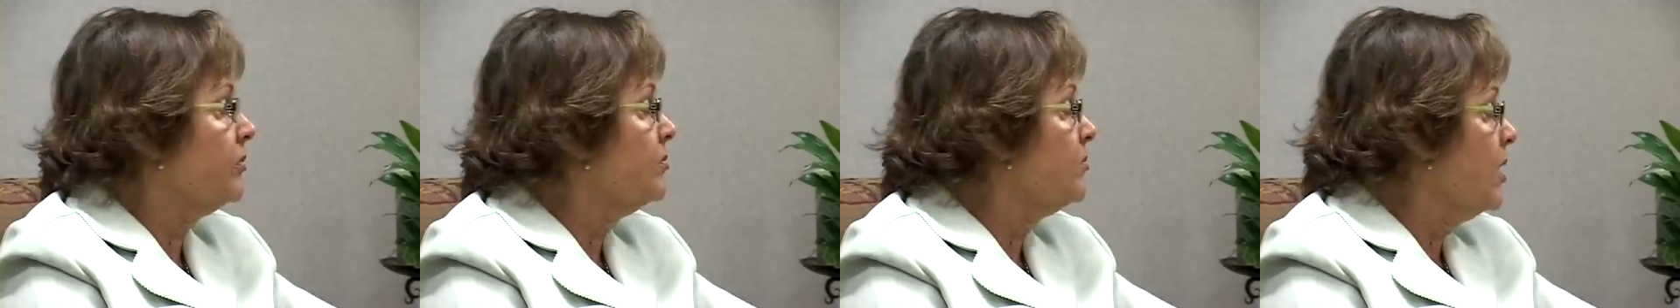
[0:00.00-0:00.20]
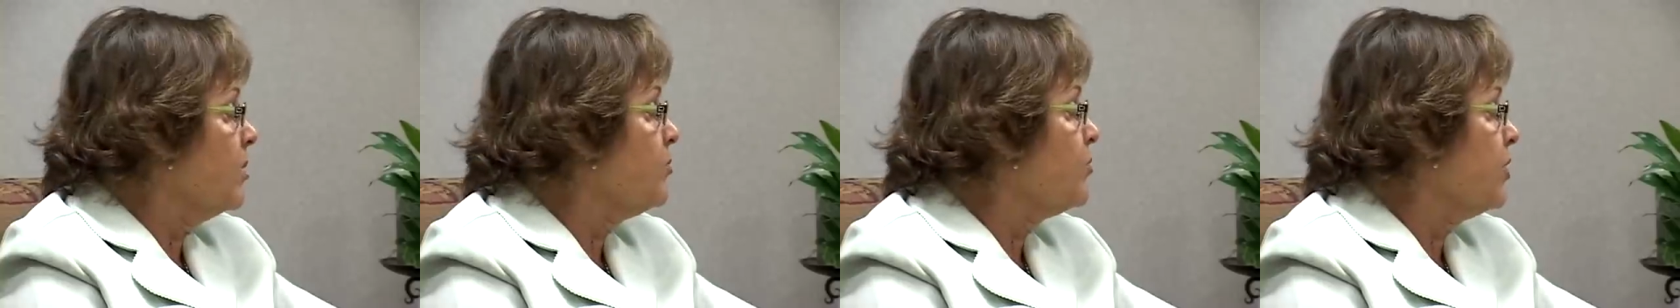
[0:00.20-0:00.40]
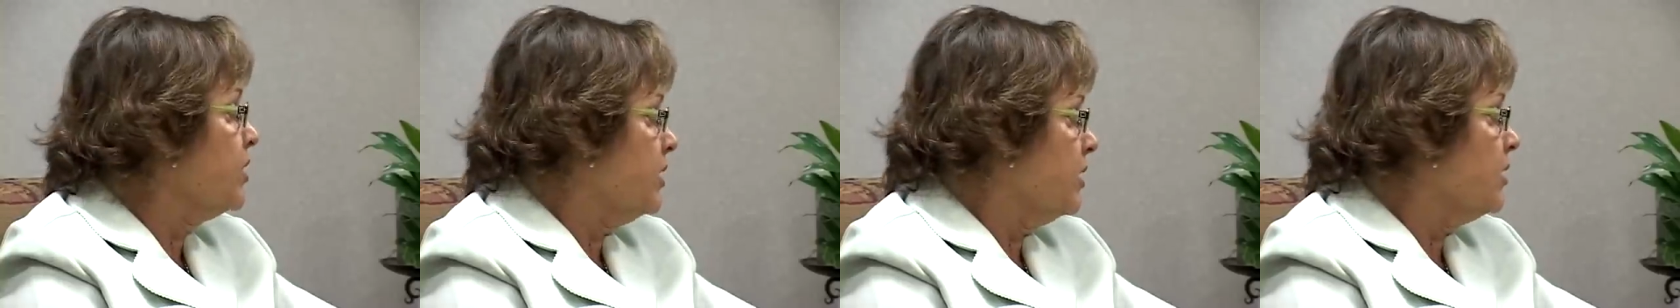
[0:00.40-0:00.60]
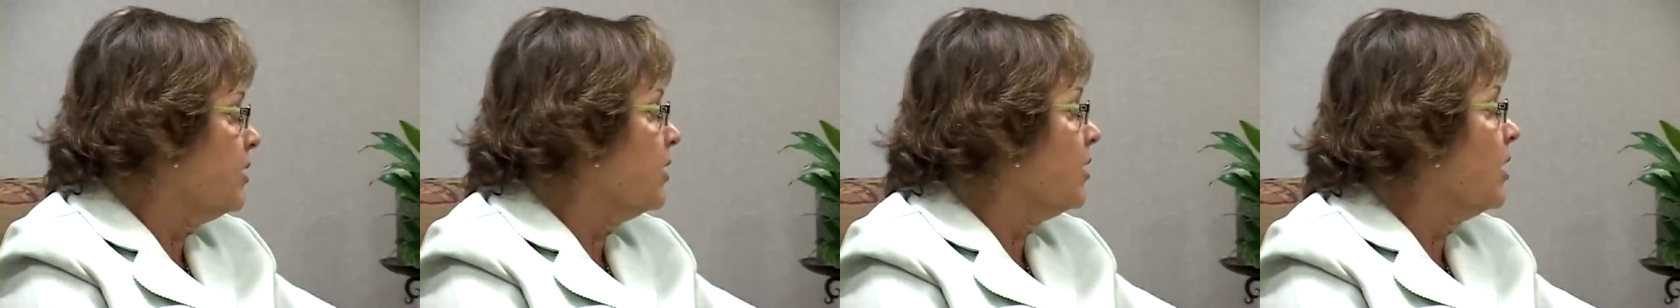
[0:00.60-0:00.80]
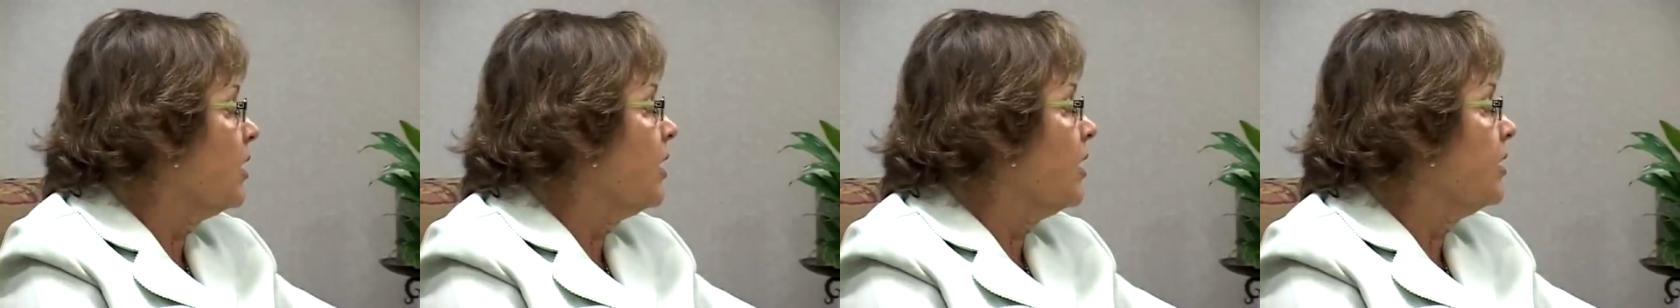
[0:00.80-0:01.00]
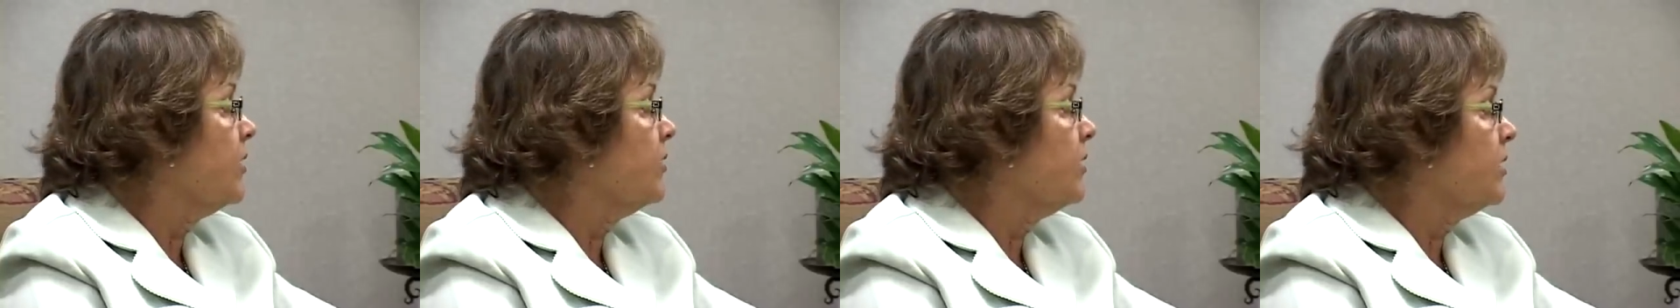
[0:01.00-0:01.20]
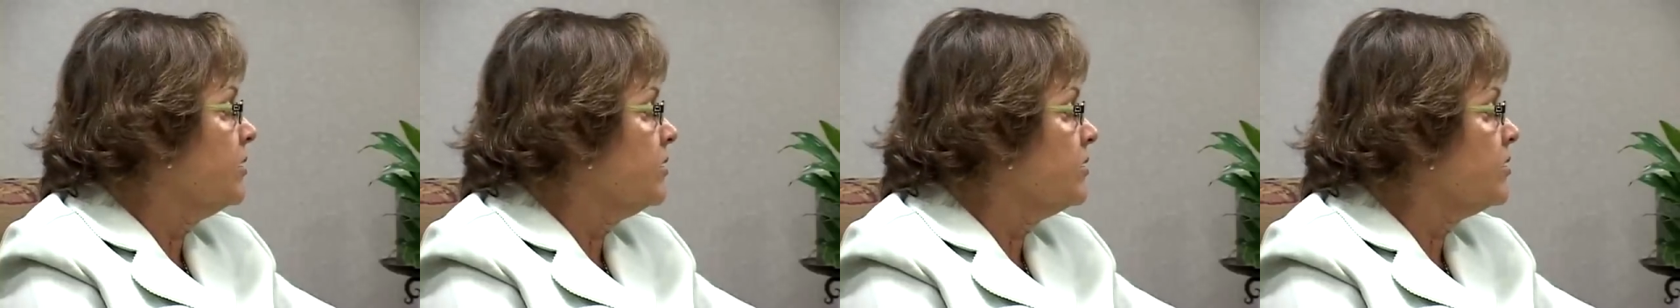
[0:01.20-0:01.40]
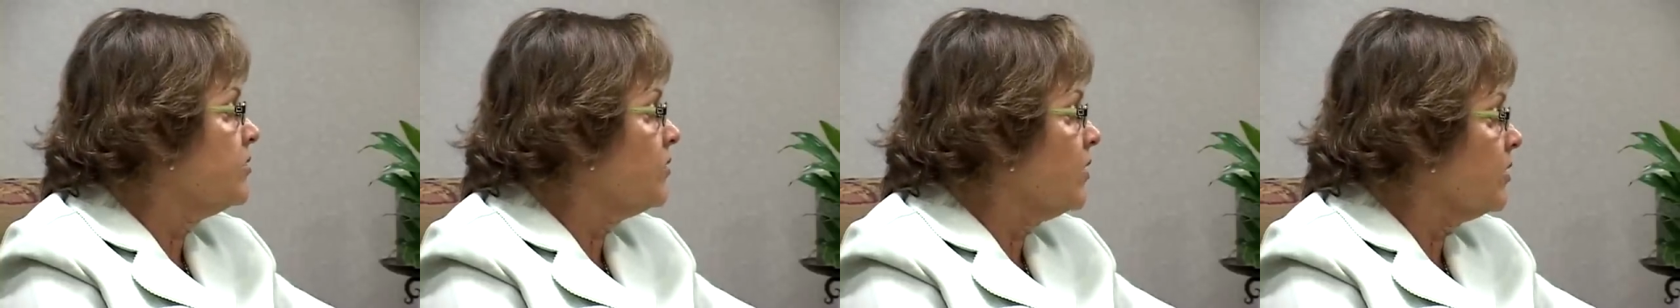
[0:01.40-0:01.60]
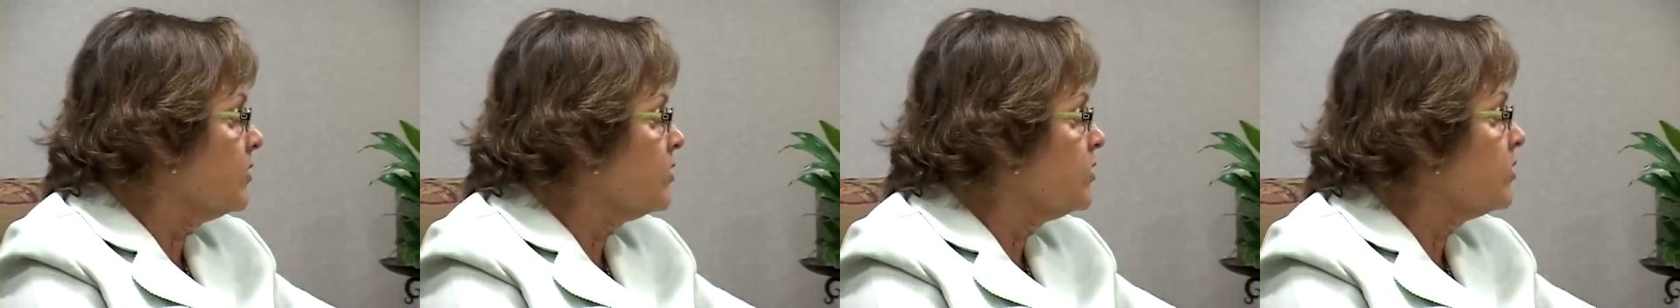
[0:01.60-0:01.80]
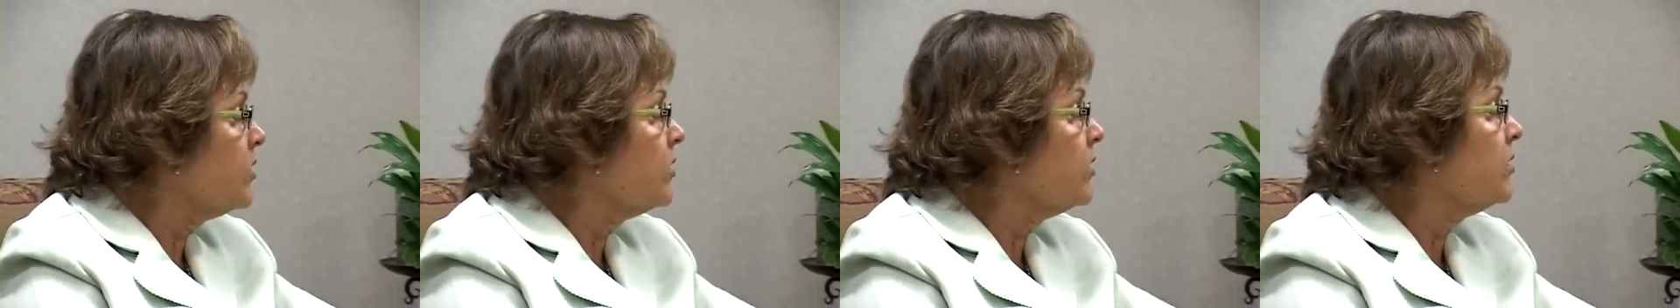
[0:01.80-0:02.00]
memory decline, the
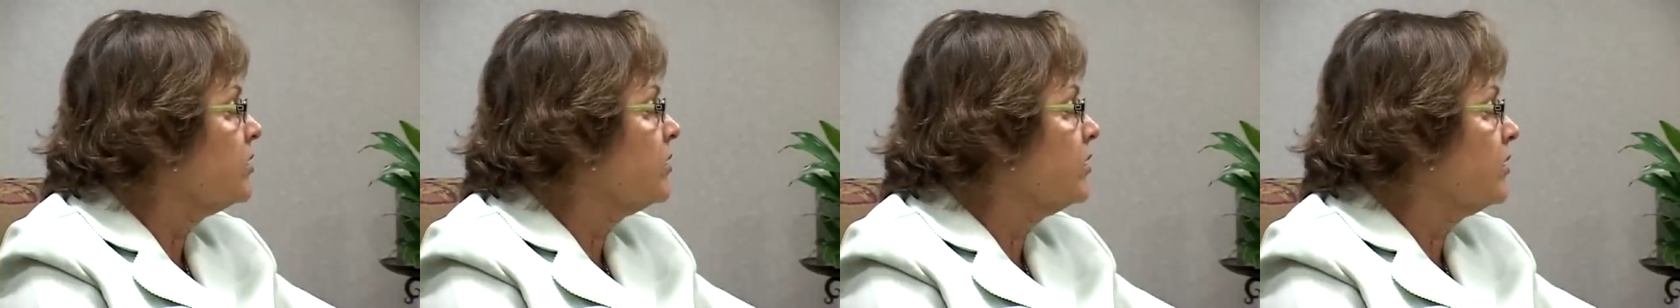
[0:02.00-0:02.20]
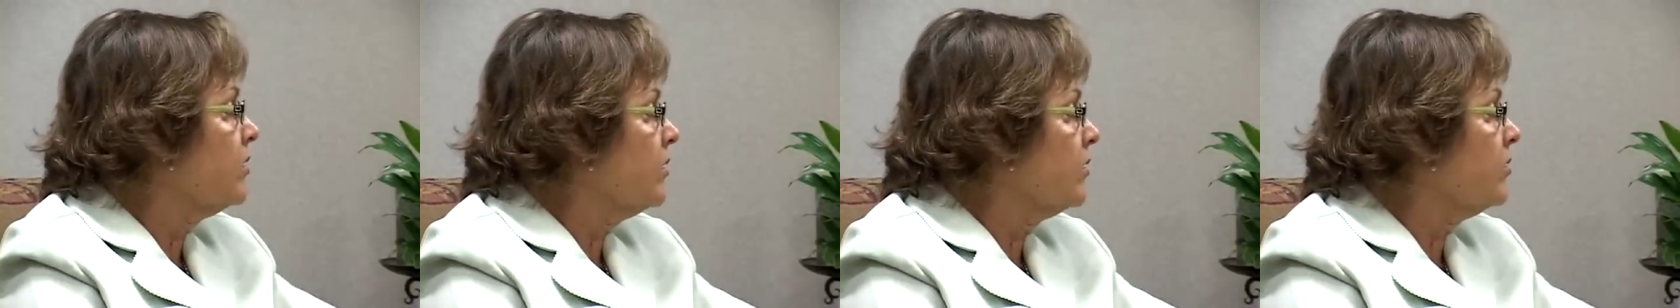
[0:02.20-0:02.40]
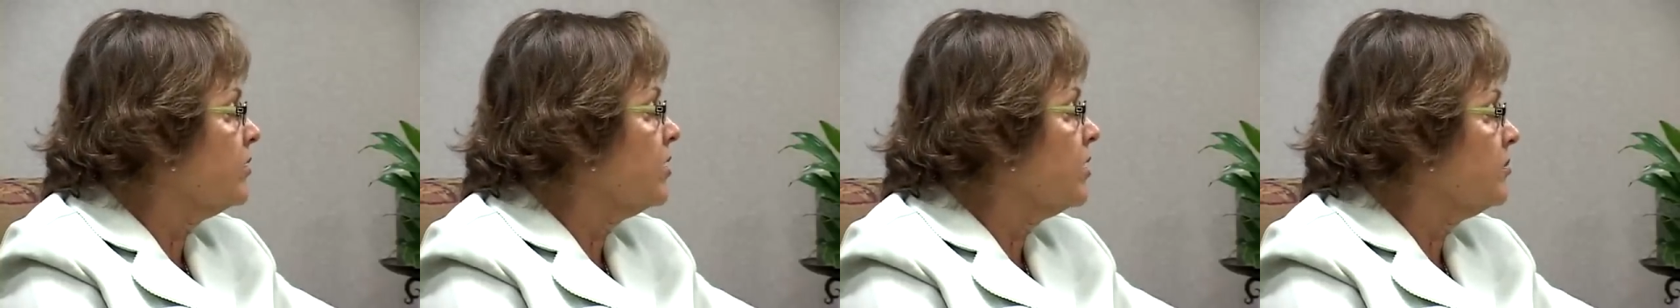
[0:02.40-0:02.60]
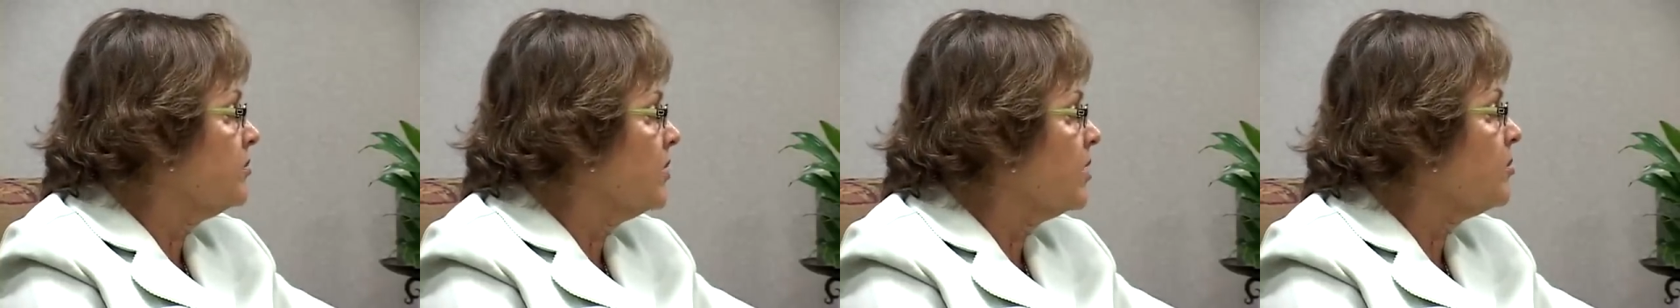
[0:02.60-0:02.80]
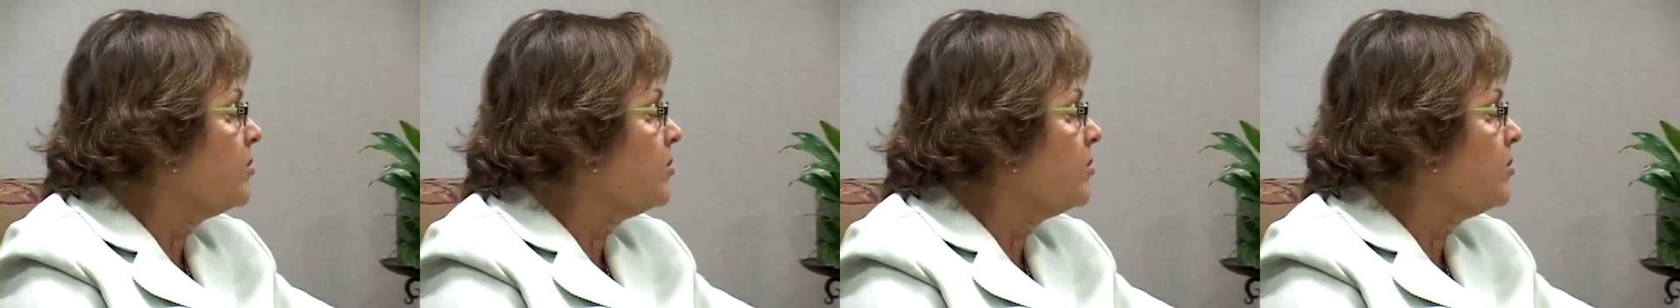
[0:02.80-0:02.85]
dysfunction in, in